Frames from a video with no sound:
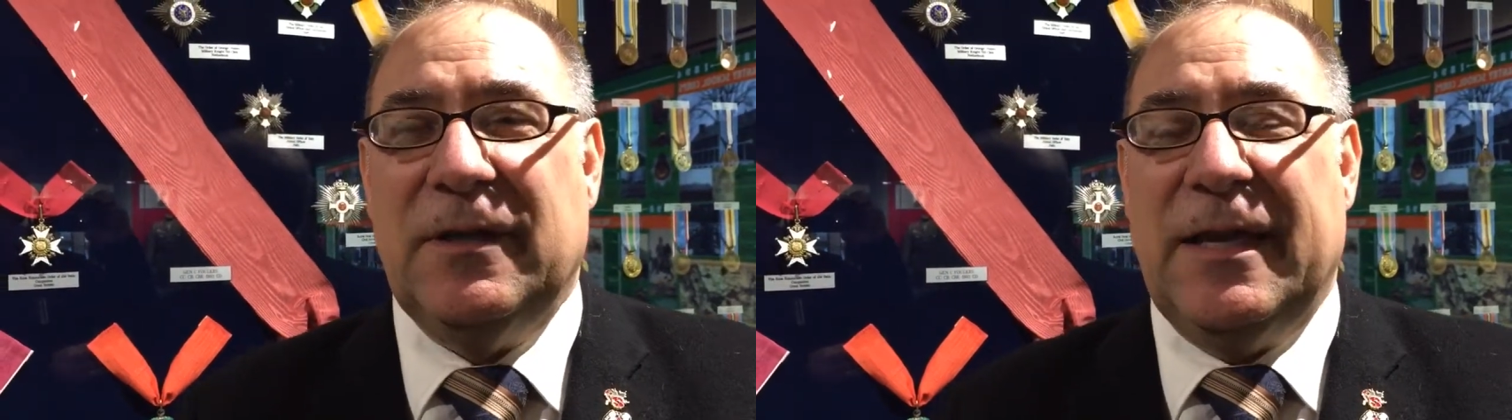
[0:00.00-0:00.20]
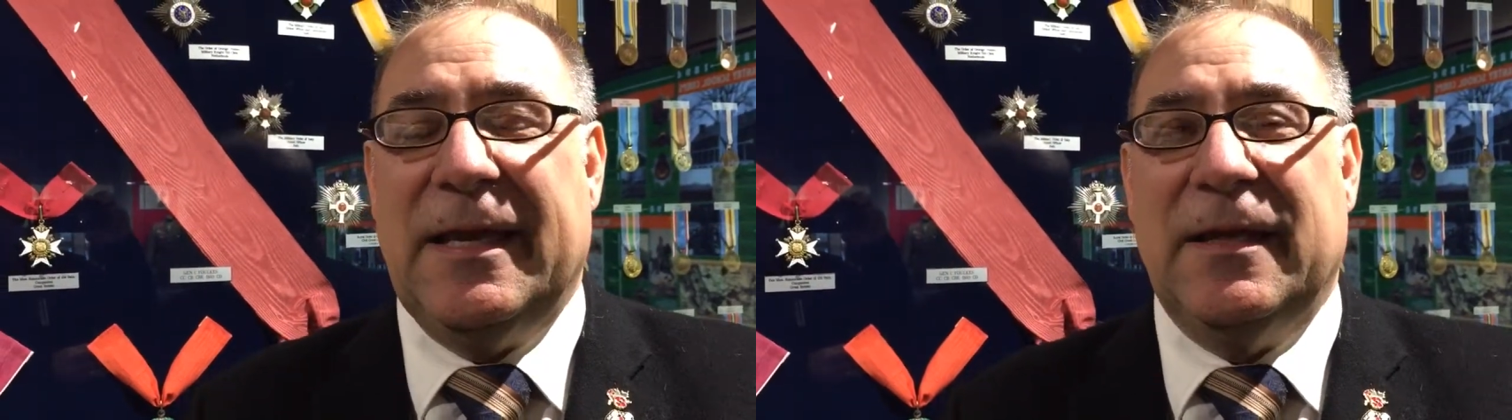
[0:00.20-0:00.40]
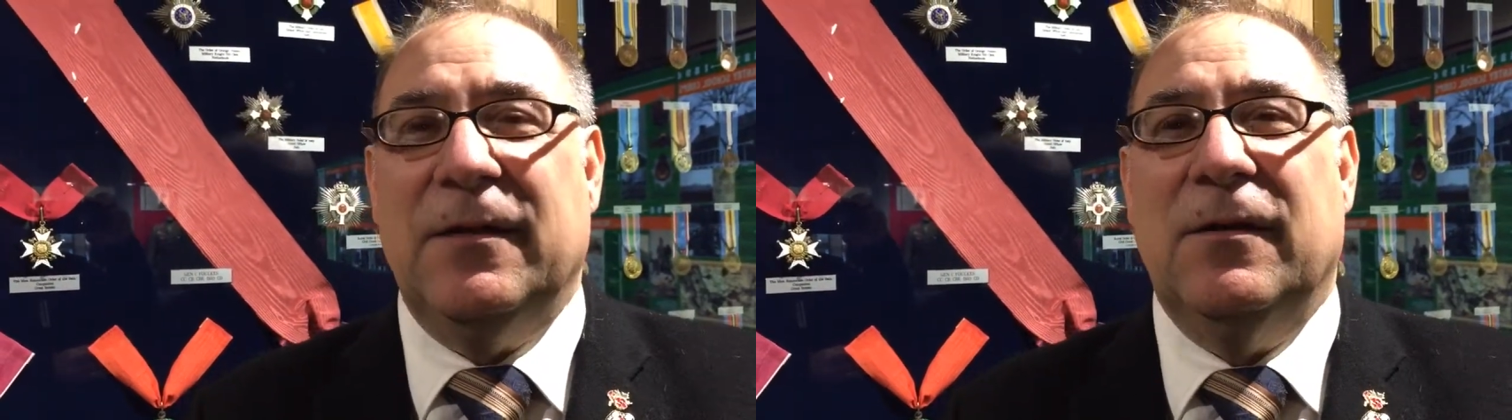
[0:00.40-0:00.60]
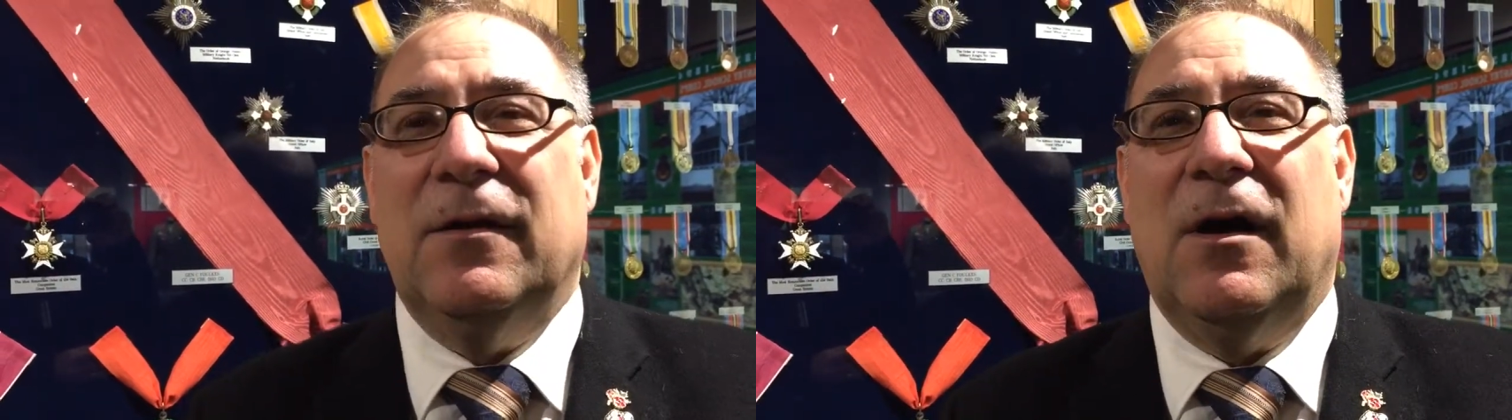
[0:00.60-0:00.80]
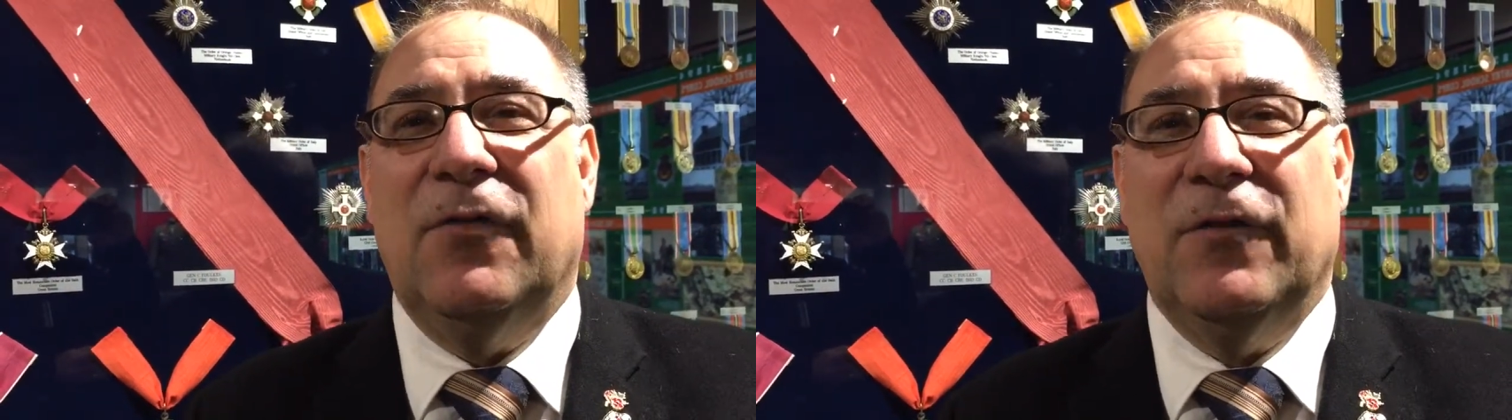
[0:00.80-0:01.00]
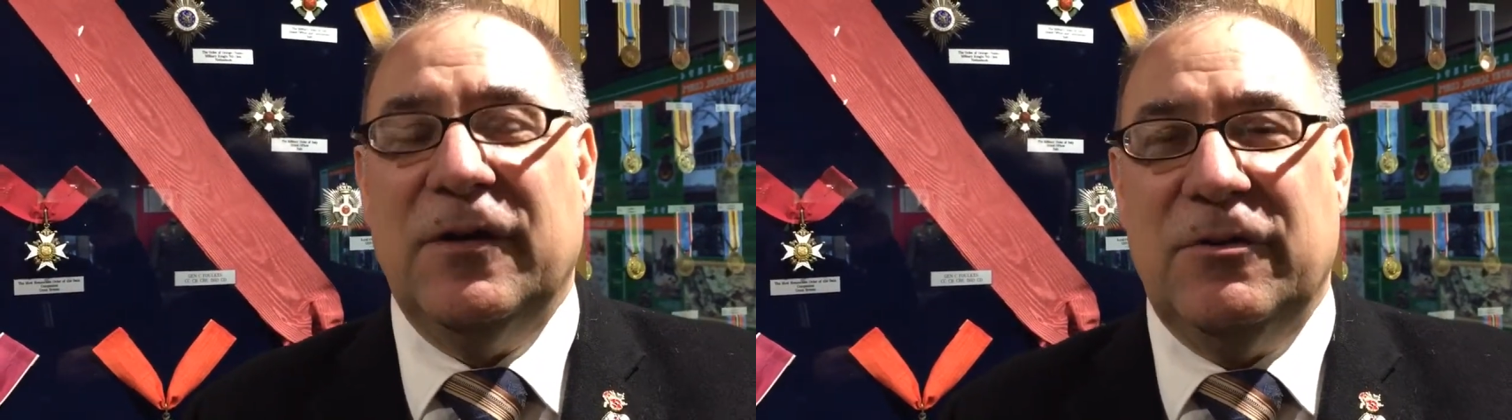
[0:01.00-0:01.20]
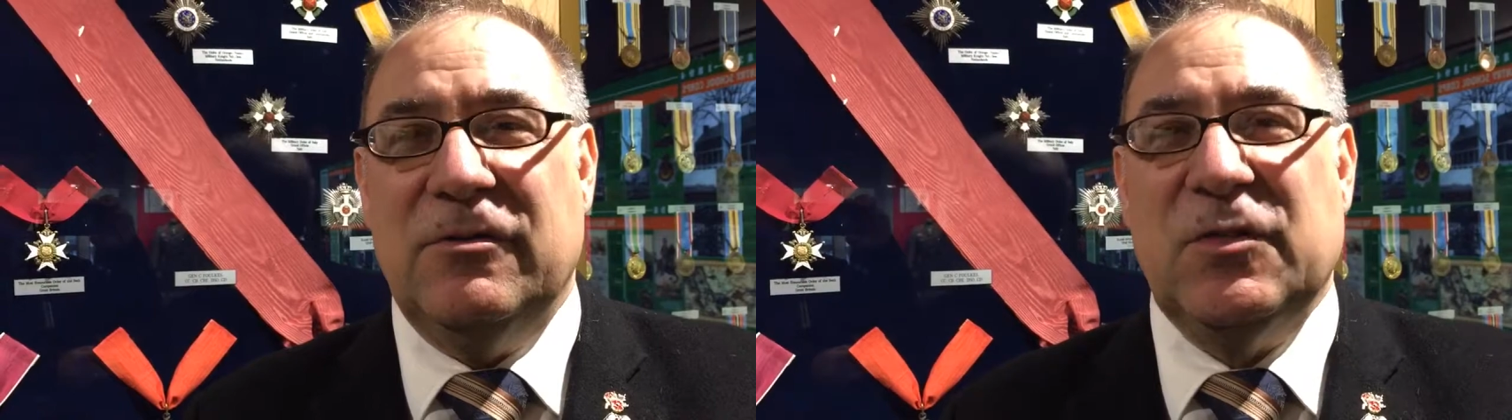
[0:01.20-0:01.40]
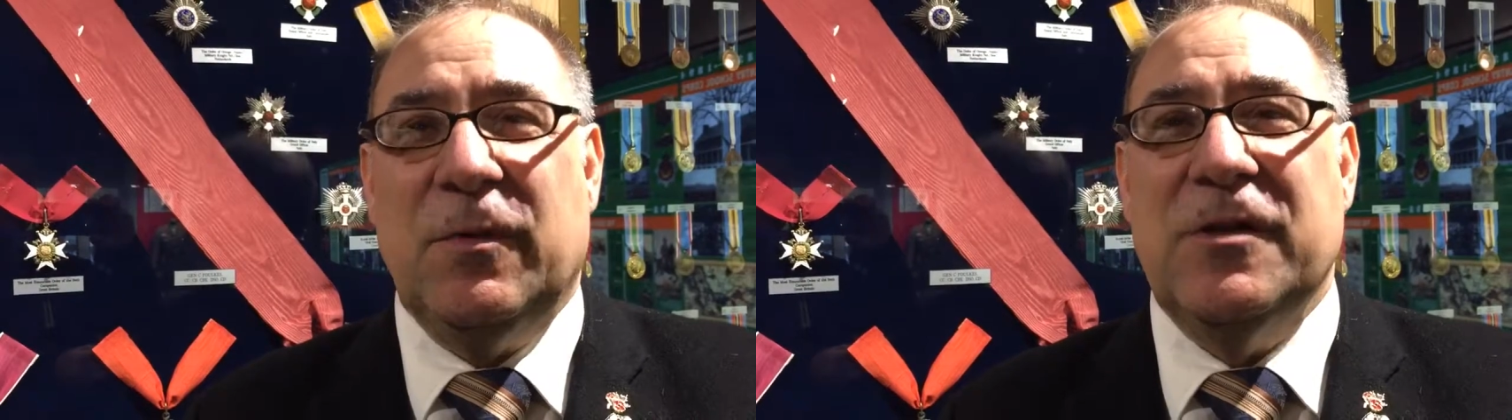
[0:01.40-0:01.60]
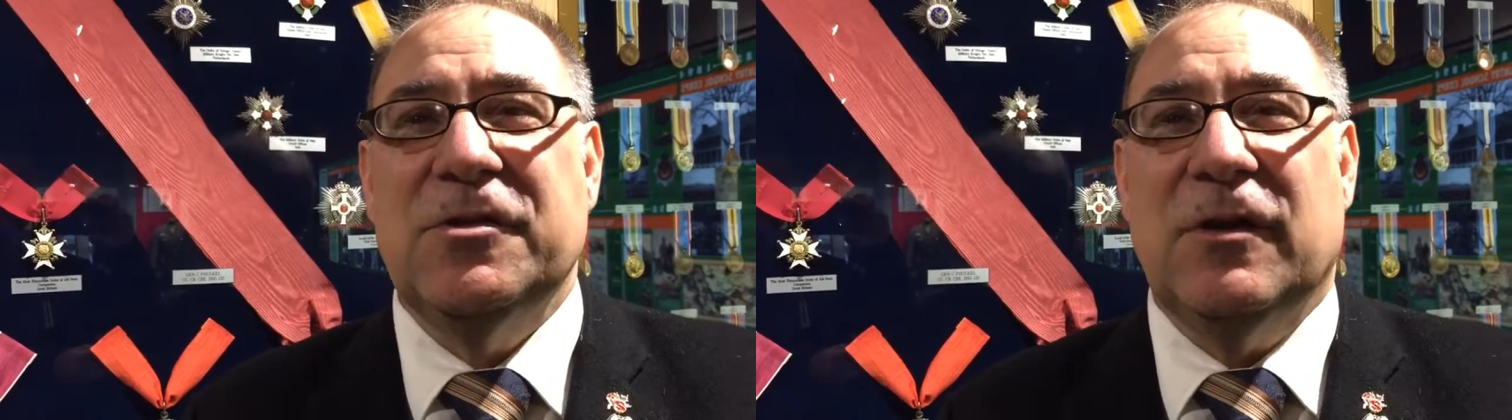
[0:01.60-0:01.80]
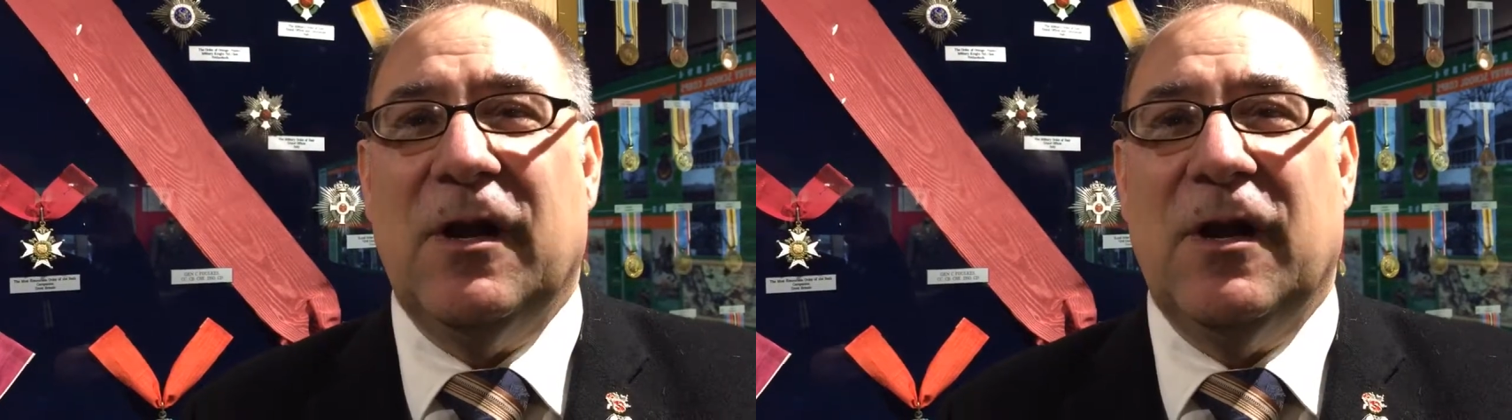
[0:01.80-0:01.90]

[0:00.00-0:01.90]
in offering to sponsor